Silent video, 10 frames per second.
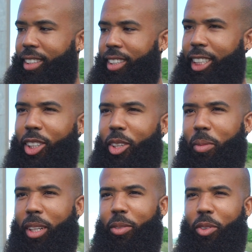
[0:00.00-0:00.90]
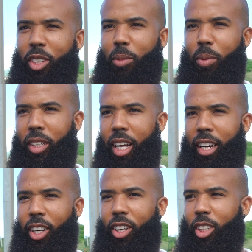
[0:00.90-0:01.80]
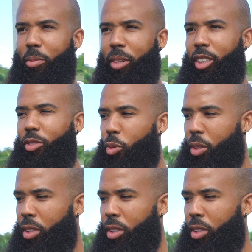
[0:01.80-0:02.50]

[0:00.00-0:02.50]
That's the first point. Agriculture brings food.